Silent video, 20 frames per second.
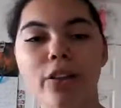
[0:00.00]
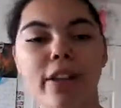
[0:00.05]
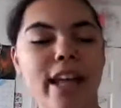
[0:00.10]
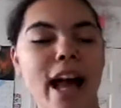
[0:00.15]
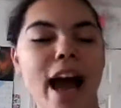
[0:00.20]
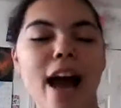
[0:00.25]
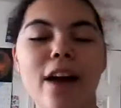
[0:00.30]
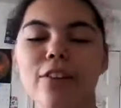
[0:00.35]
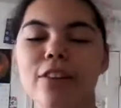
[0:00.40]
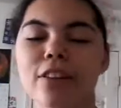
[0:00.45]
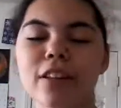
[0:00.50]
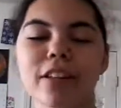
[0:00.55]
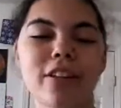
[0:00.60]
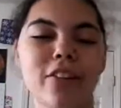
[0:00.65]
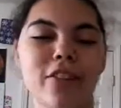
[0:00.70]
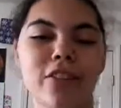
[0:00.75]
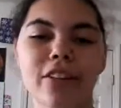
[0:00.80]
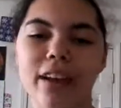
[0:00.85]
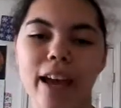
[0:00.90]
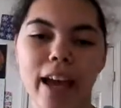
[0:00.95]
Like, I really
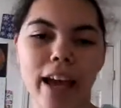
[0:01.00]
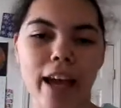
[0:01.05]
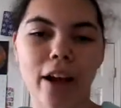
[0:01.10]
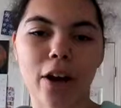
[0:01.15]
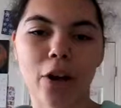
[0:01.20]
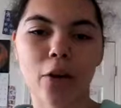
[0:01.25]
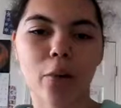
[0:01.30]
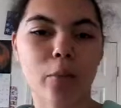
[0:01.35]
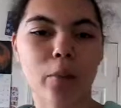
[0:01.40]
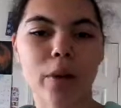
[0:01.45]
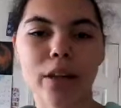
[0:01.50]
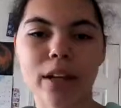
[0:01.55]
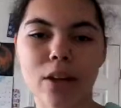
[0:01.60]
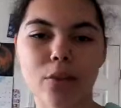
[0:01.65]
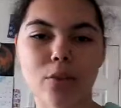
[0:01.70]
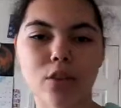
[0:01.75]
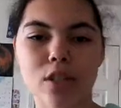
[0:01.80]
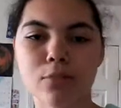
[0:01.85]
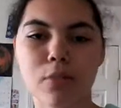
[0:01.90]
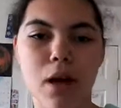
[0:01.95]
don't care when it
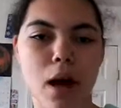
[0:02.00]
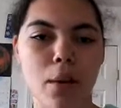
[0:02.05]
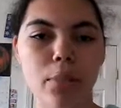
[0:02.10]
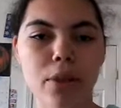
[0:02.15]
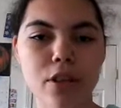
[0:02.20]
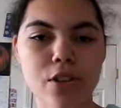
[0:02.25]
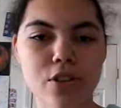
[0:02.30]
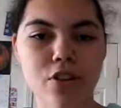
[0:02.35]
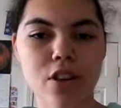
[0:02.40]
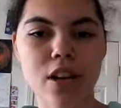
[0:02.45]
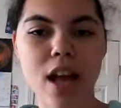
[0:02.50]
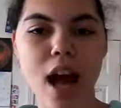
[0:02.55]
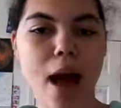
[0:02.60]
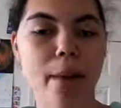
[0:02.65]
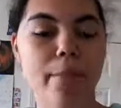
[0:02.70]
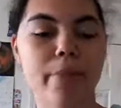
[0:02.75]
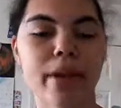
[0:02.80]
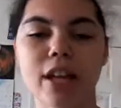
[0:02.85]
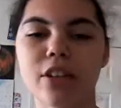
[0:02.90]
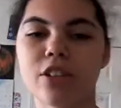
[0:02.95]
was published or
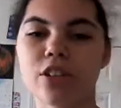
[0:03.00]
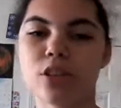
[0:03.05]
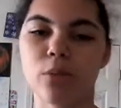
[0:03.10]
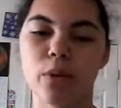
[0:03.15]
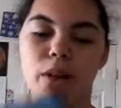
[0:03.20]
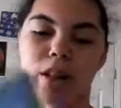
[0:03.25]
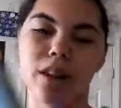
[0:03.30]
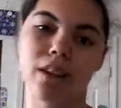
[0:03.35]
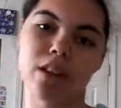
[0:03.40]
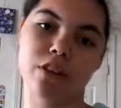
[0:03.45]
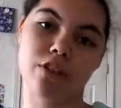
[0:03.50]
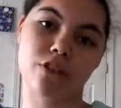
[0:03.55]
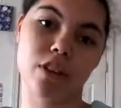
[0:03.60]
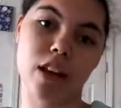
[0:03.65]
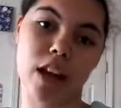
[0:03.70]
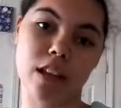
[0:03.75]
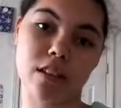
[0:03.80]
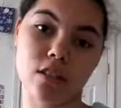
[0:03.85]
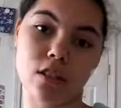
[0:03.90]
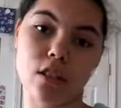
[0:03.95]
not, but I just want to let you
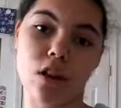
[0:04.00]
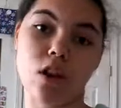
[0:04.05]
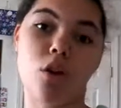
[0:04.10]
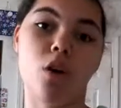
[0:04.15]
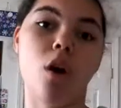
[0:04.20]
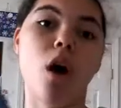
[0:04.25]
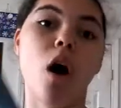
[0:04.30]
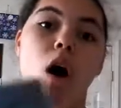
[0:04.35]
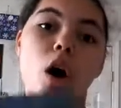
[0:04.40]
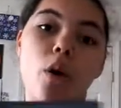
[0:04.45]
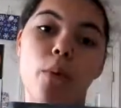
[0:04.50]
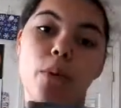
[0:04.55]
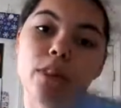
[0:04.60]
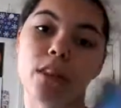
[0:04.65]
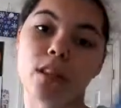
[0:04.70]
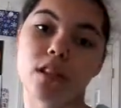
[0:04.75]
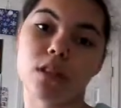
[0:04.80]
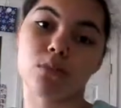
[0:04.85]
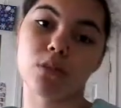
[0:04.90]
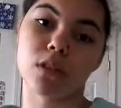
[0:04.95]
guys know when
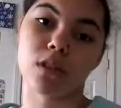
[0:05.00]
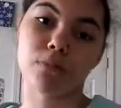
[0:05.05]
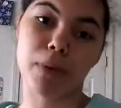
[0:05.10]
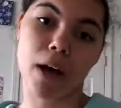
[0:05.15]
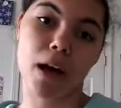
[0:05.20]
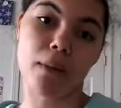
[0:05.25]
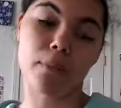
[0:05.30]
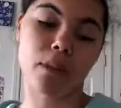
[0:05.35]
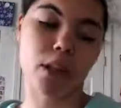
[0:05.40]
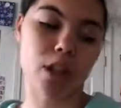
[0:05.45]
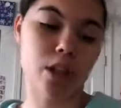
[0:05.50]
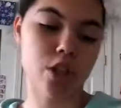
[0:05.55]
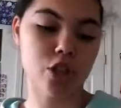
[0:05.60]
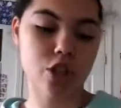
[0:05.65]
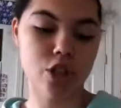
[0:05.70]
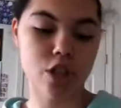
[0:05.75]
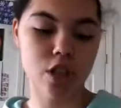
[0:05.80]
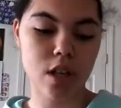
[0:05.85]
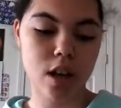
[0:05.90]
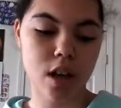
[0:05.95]
this was
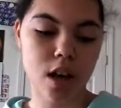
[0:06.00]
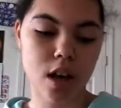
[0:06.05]
published.